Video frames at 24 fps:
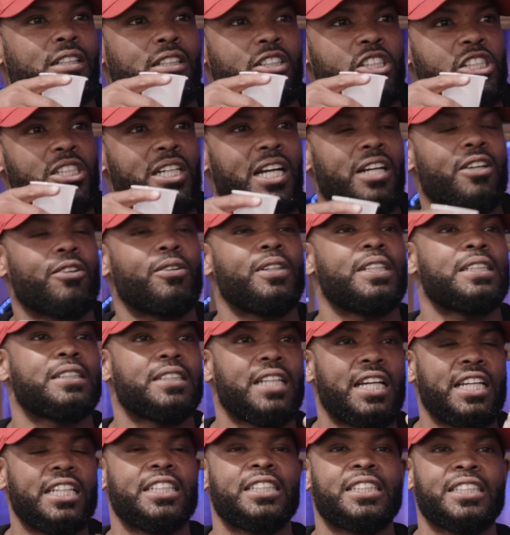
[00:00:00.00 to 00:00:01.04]
a chakra is
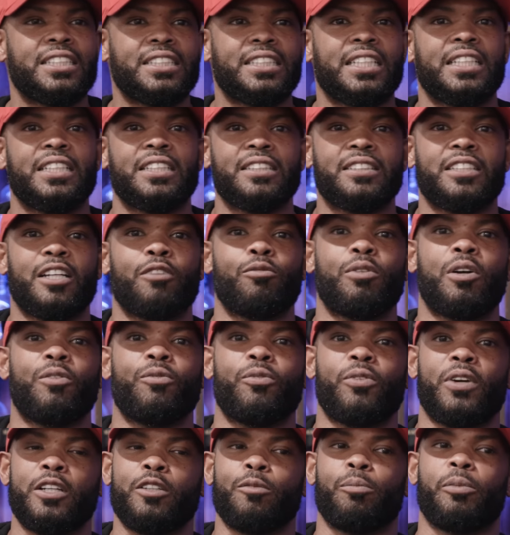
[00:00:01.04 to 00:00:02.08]
energy centers that run
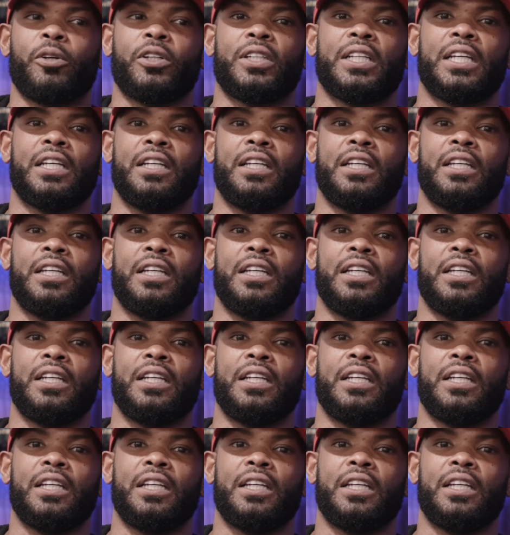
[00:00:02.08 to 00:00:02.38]
throughout your body.